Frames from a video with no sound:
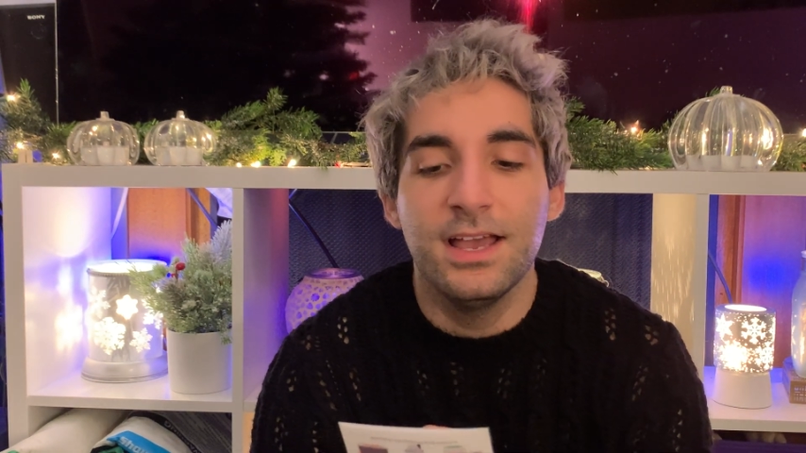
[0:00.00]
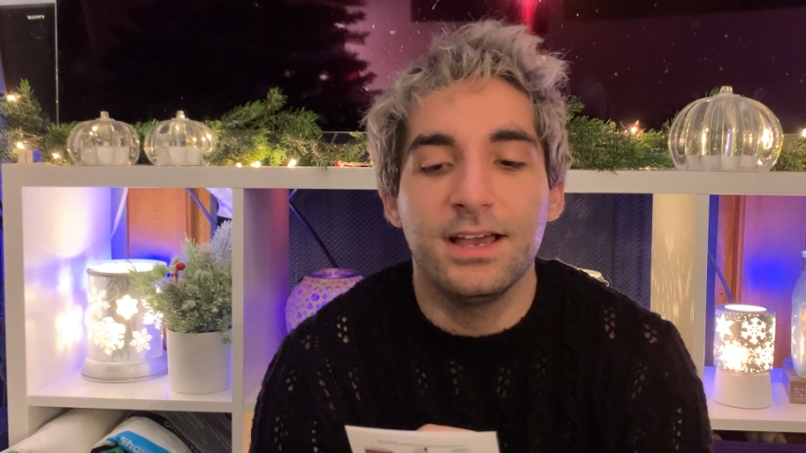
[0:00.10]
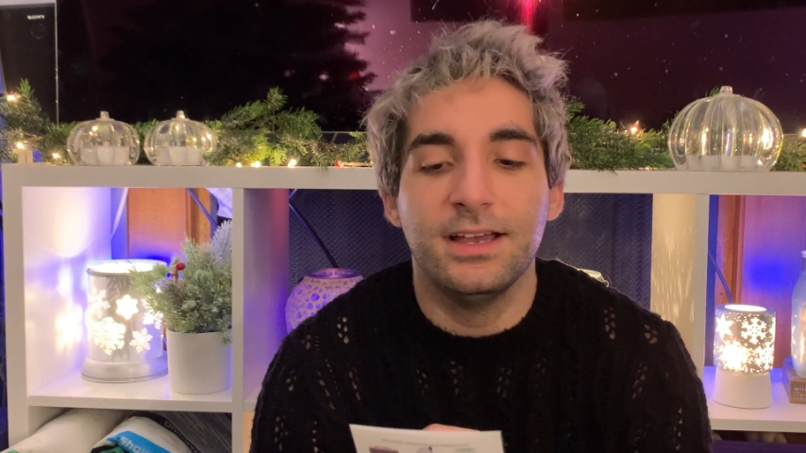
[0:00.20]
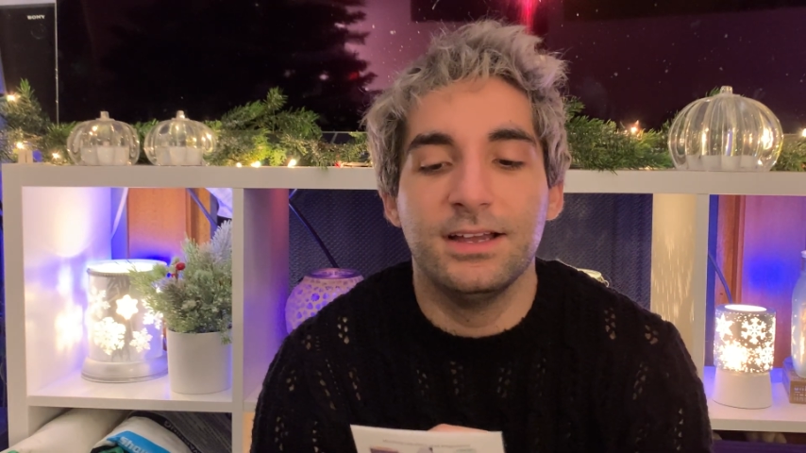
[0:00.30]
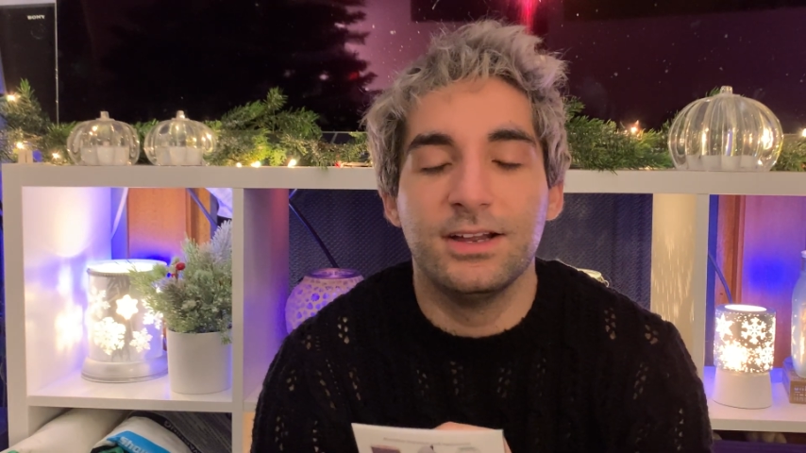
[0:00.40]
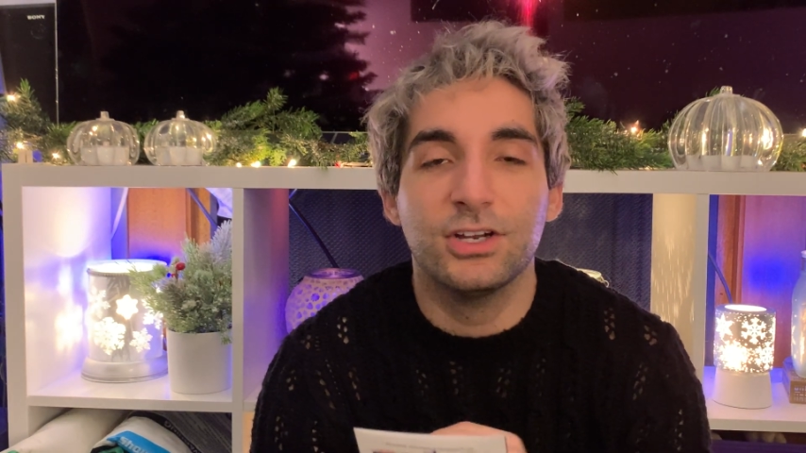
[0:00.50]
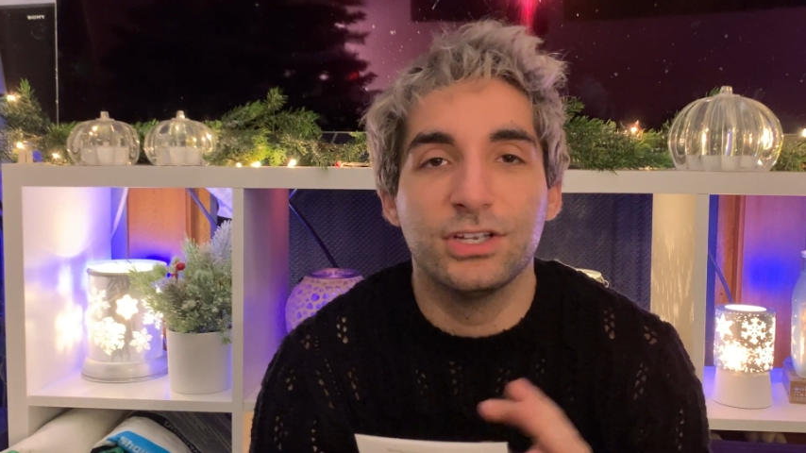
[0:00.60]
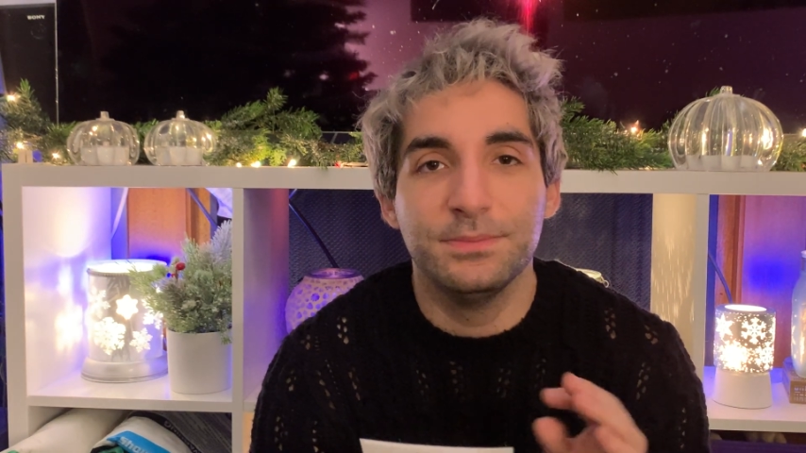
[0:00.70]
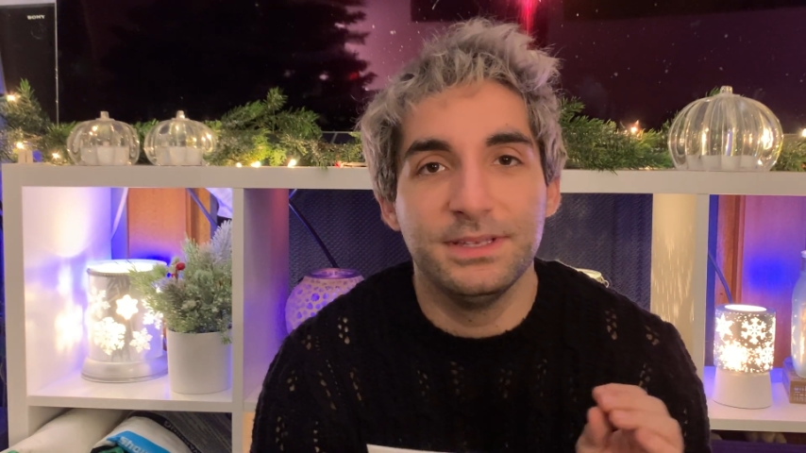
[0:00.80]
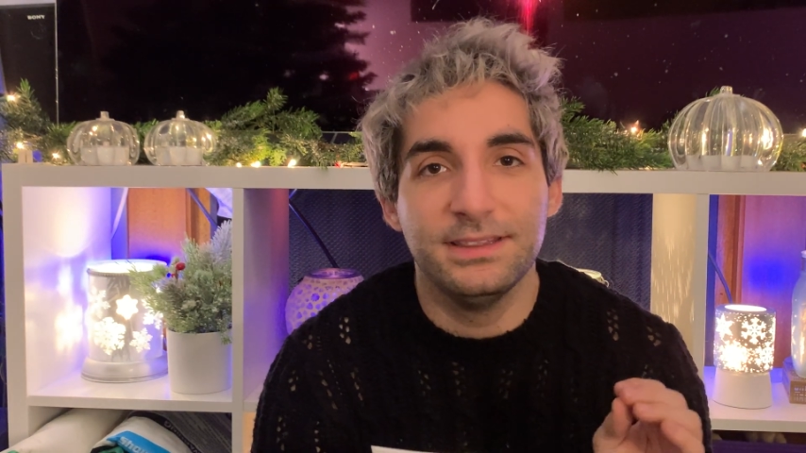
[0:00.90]
are
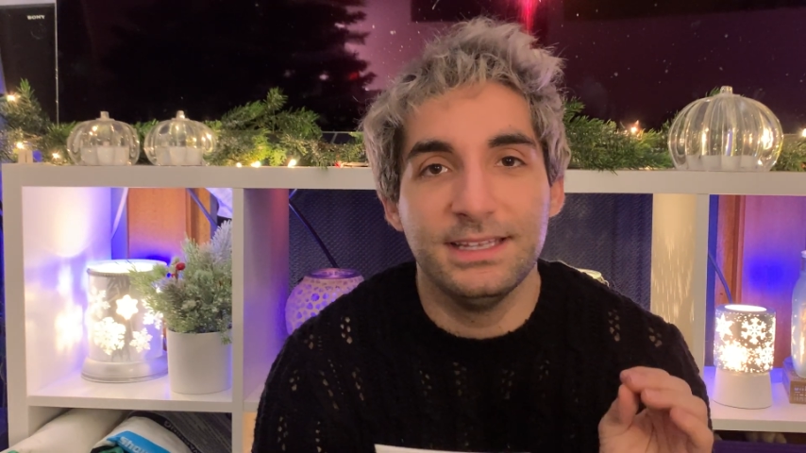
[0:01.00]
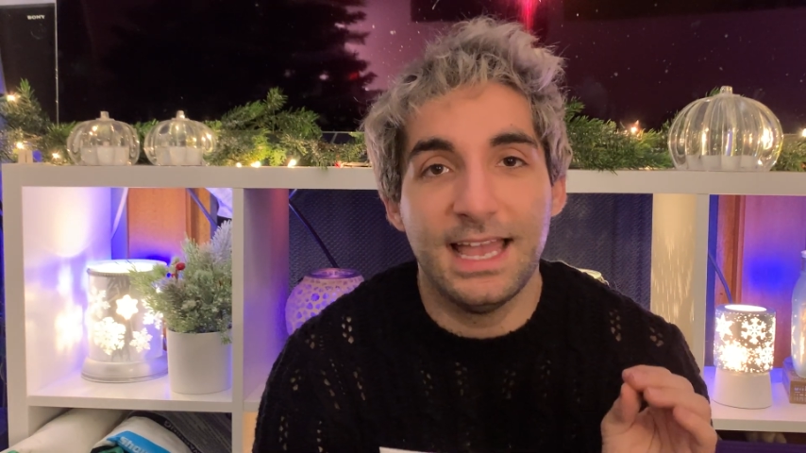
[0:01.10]
going to be the